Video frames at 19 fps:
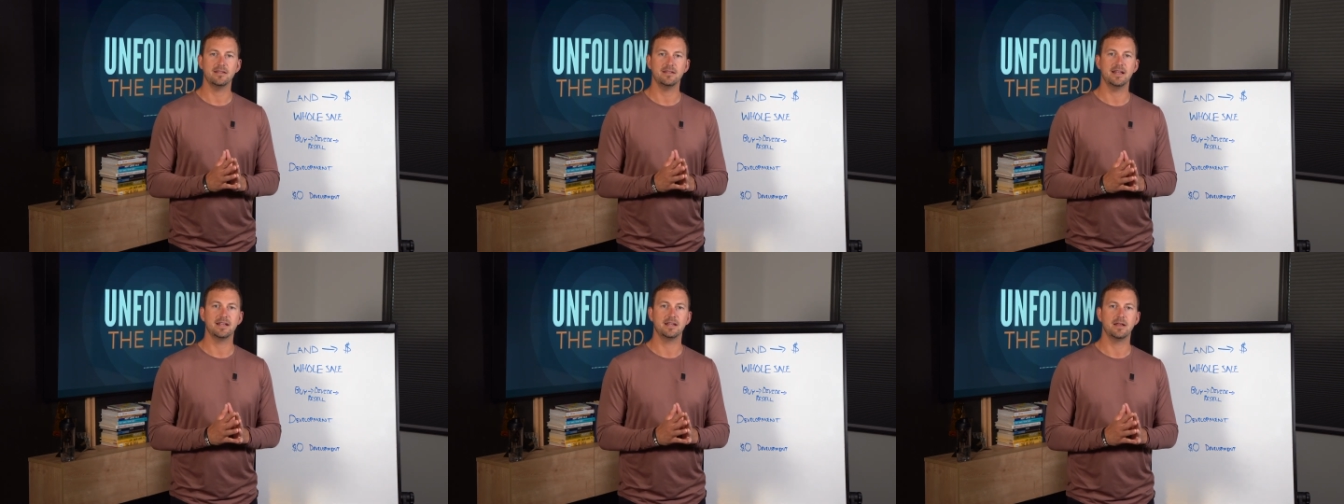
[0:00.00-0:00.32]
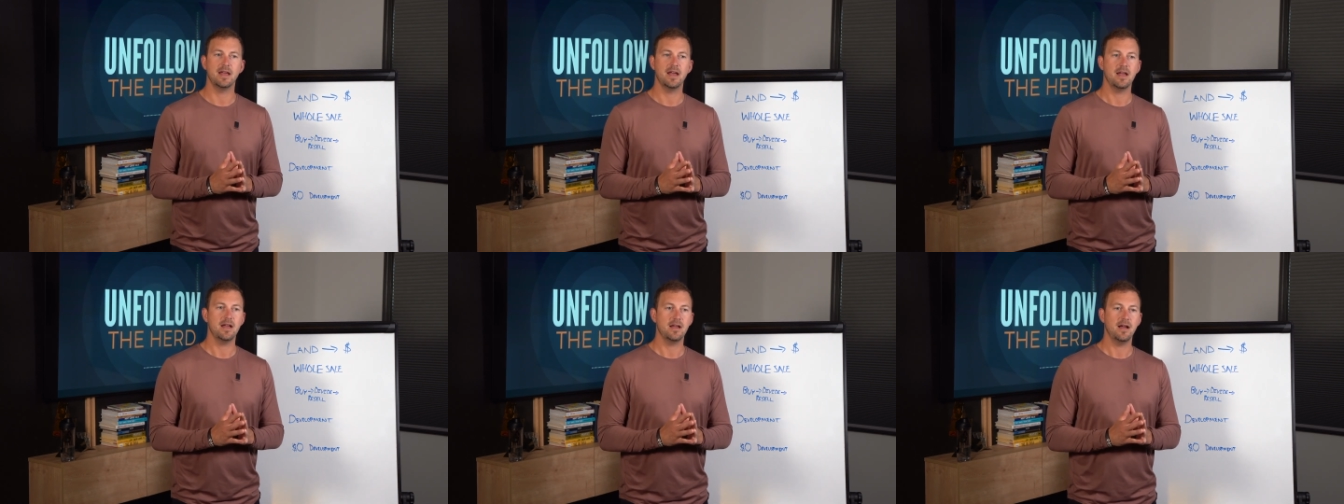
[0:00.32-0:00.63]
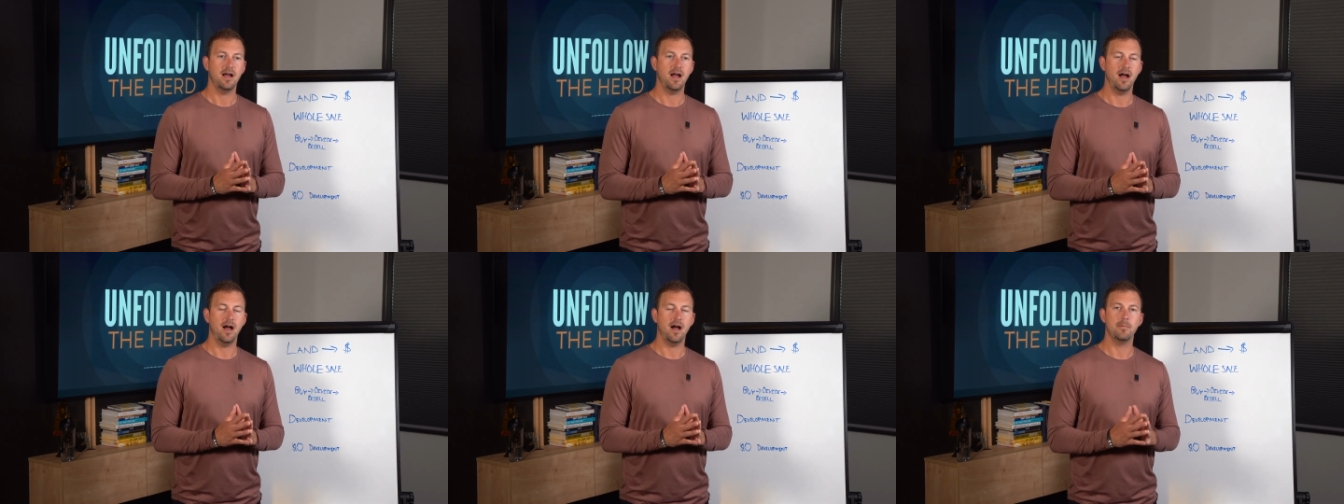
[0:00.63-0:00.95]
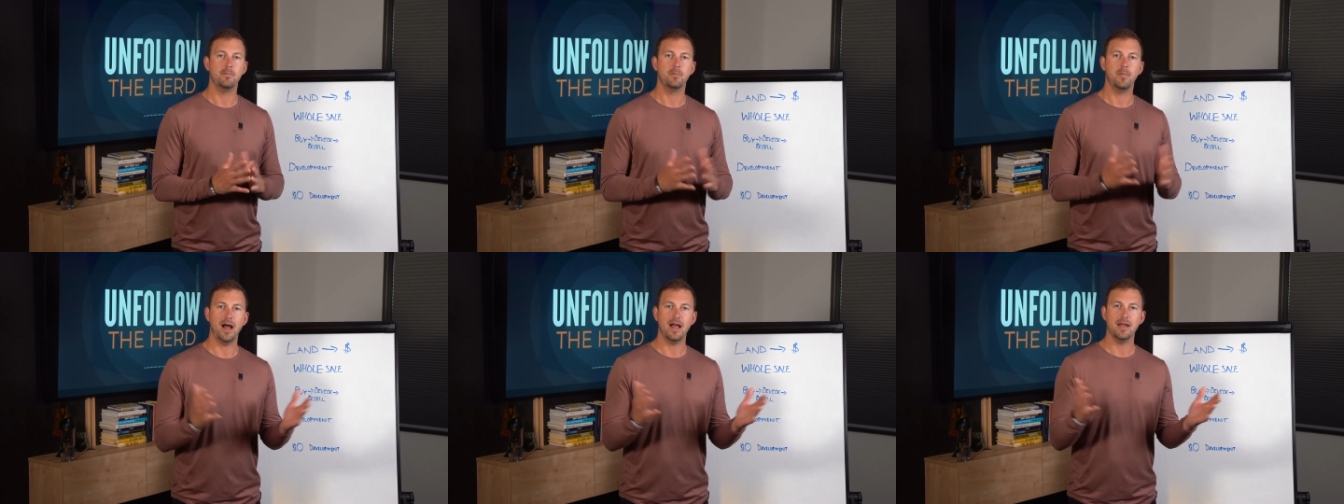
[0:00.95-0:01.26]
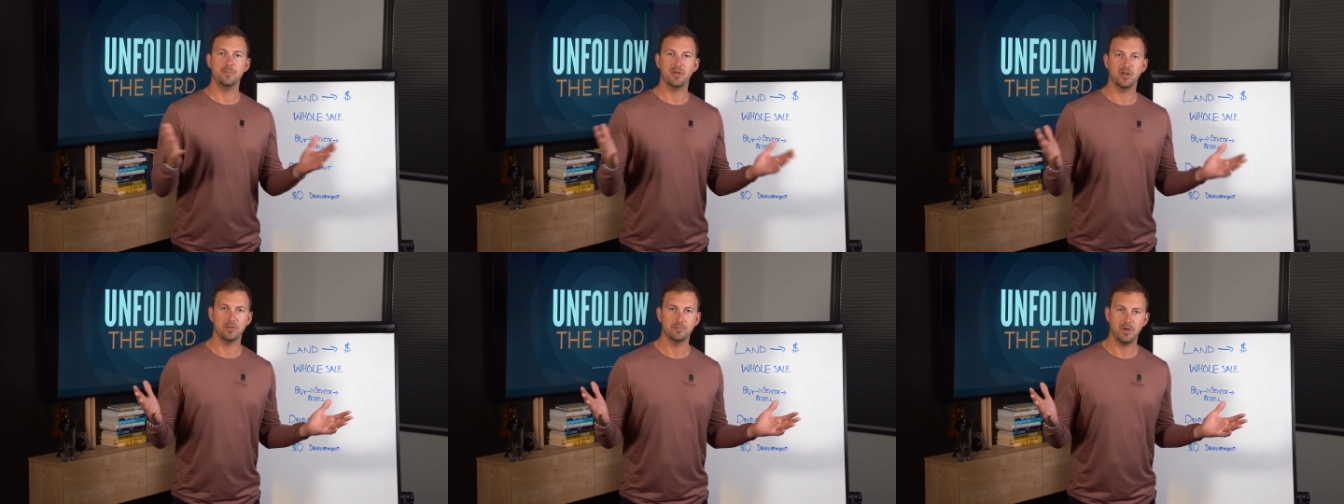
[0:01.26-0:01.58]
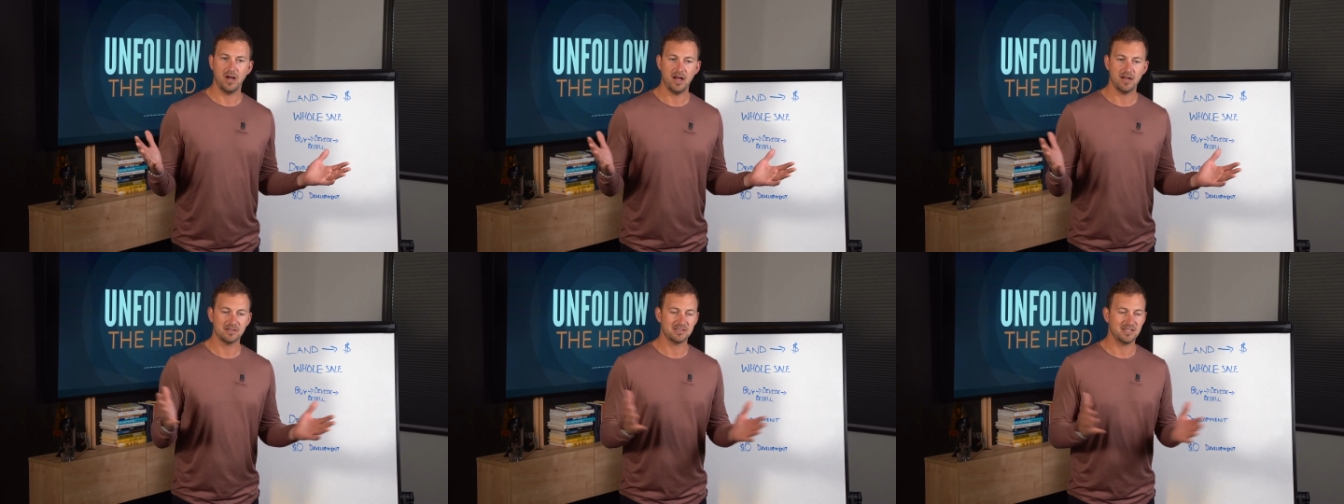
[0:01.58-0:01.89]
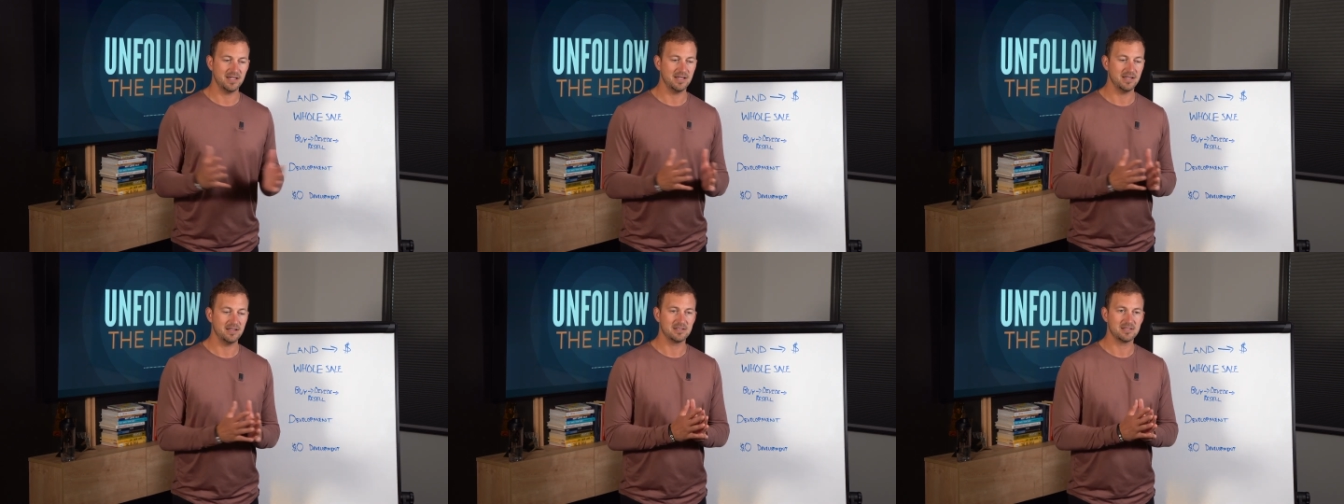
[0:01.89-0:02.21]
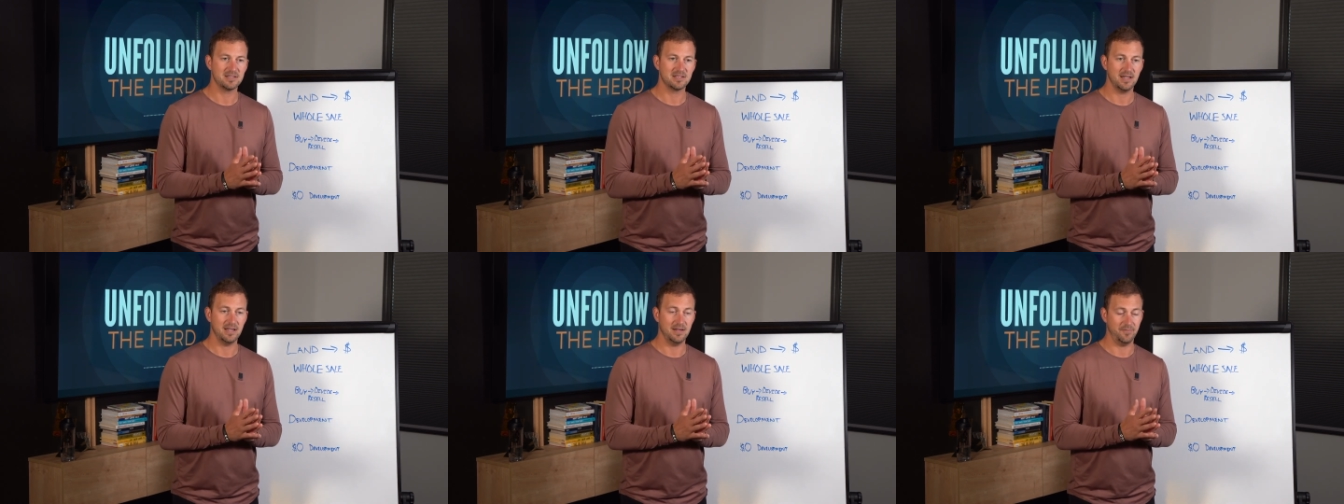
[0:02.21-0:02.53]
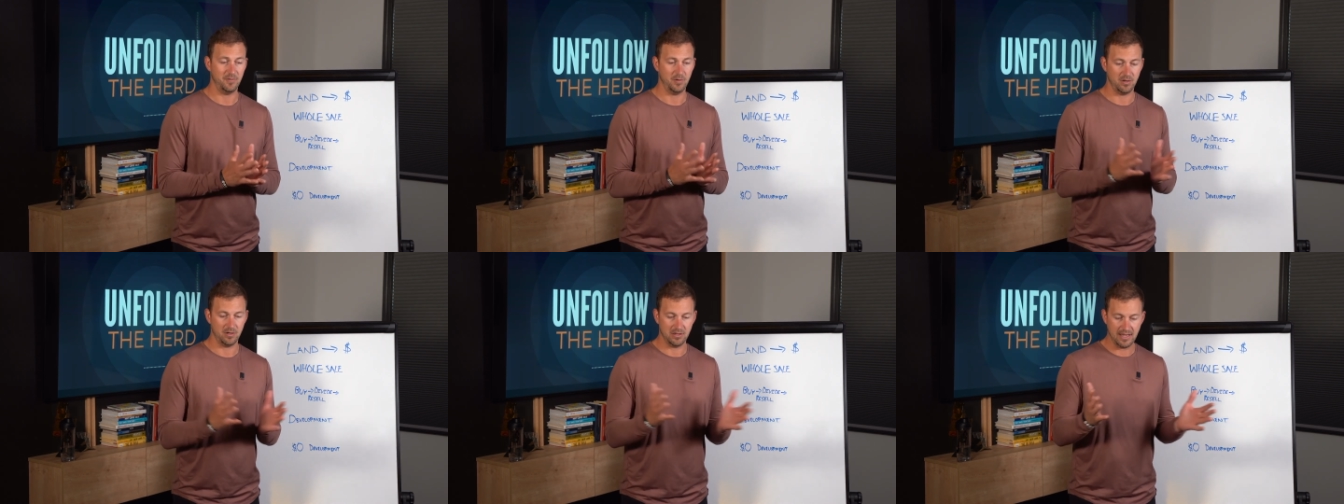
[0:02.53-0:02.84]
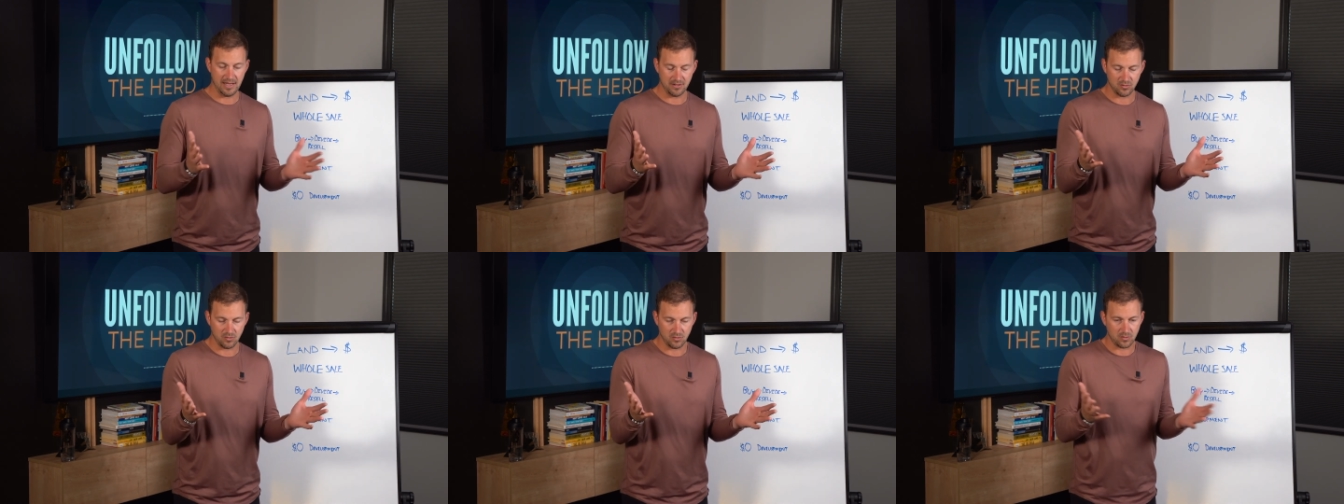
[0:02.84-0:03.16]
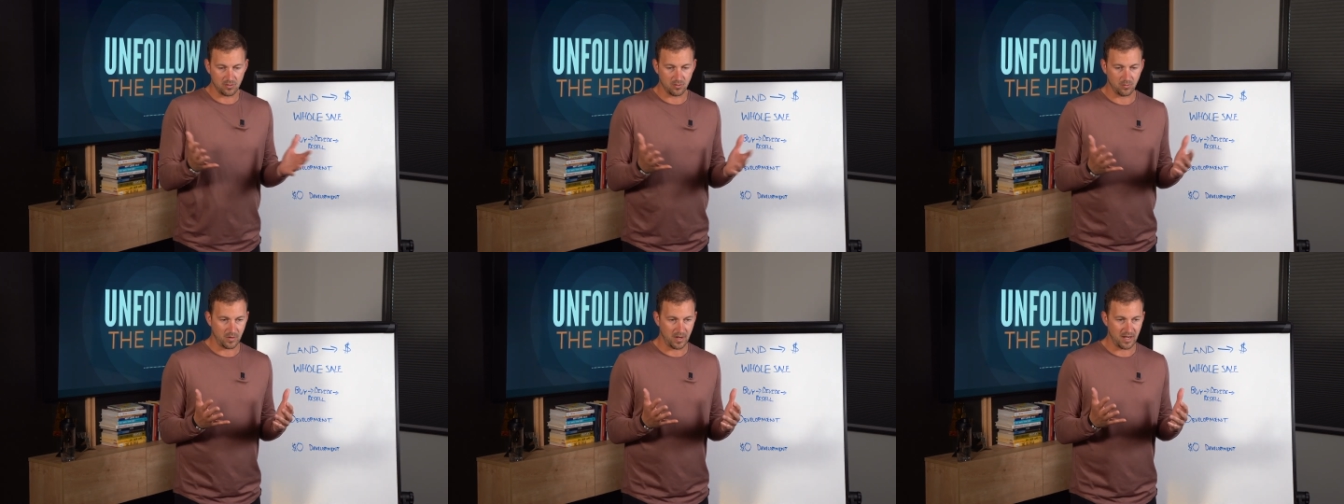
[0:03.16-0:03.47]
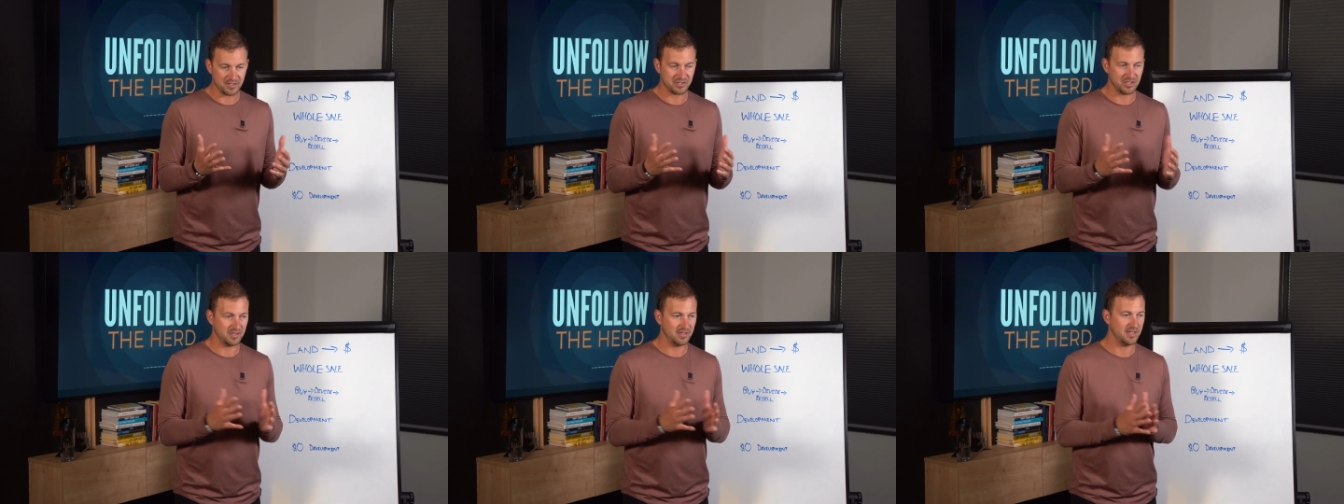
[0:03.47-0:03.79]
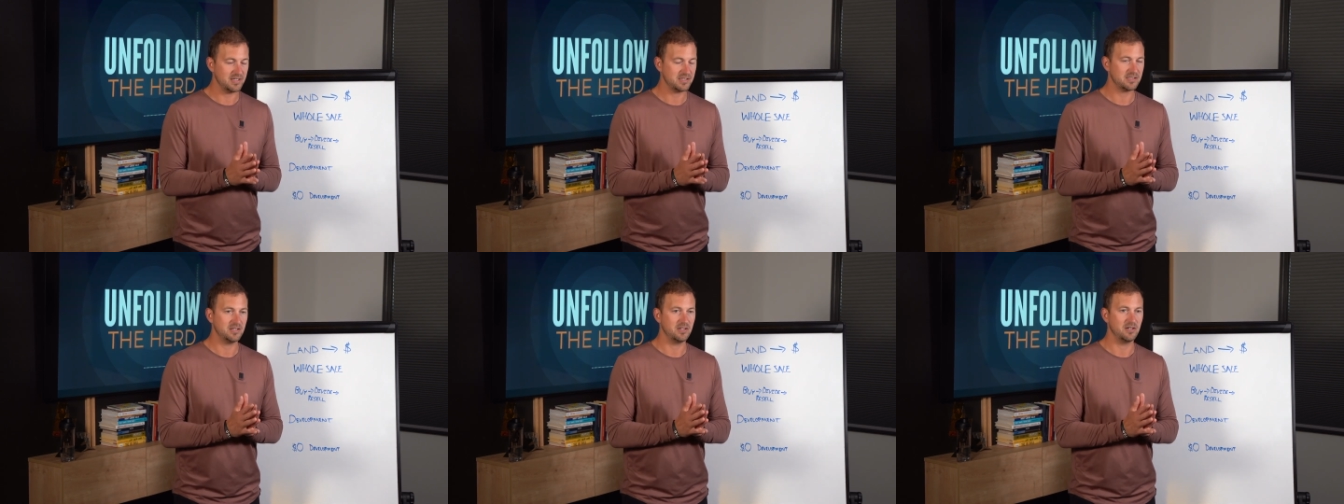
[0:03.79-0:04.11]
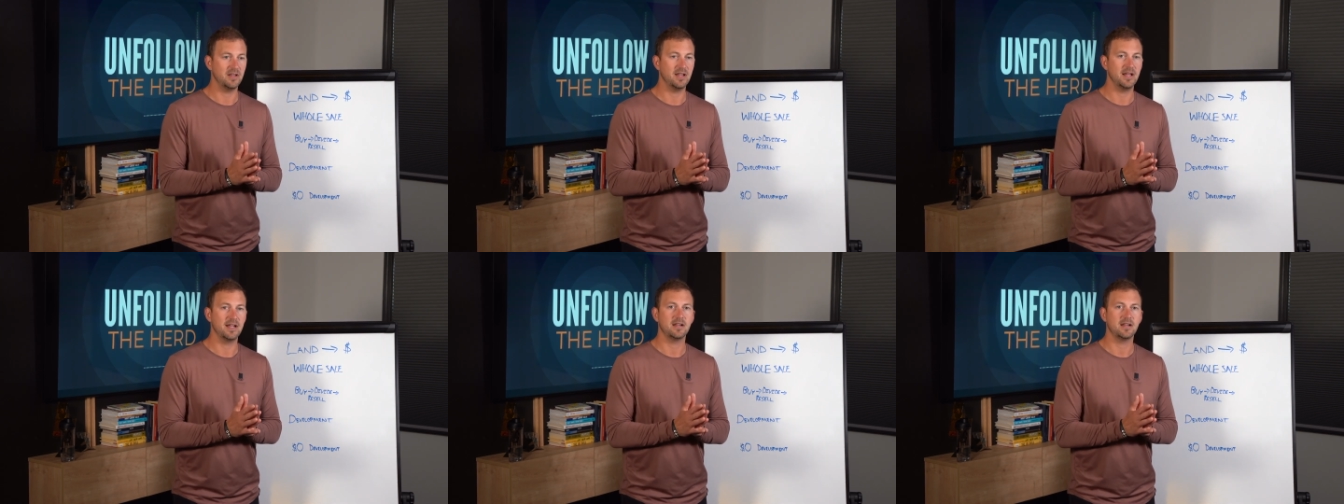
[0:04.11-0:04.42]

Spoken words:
Like My build box is, if you're a landowner watching this and you're like,